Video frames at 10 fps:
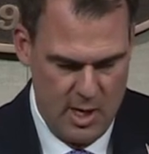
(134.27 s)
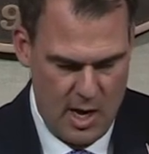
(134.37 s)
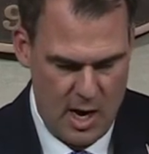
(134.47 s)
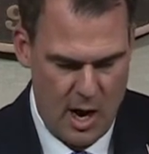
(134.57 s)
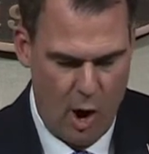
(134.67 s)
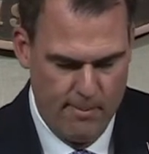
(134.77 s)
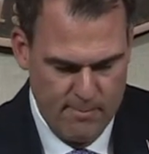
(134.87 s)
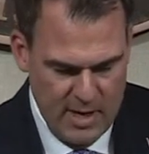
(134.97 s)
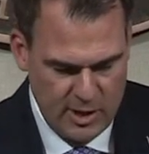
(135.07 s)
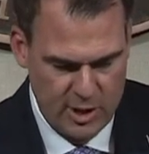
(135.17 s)
Our
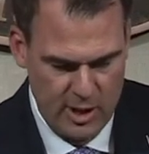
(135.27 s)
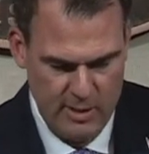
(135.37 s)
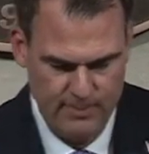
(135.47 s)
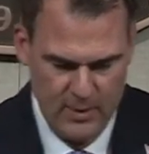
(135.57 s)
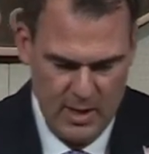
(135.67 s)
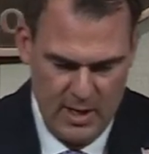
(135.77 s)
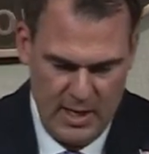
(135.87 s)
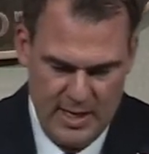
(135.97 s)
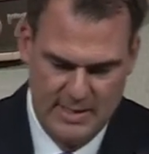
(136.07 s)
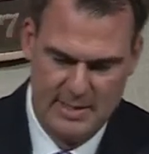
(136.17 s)
mission
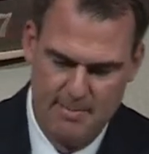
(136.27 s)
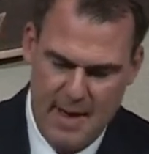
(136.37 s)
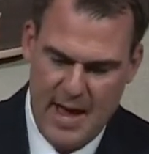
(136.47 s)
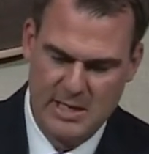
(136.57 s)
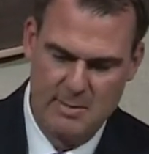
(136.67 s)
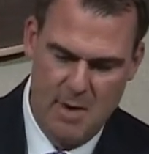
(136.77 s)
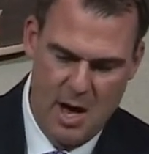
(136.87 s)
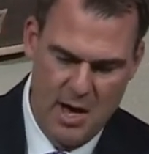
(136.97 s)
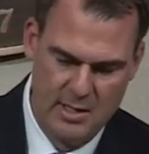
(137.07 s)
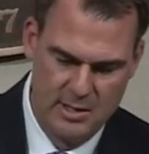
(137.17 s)
is to
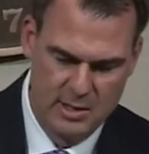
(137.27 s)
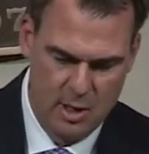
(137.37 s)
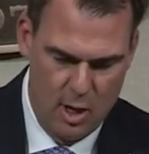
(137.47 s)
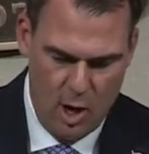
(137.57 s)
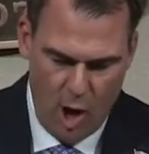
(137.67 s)
maximize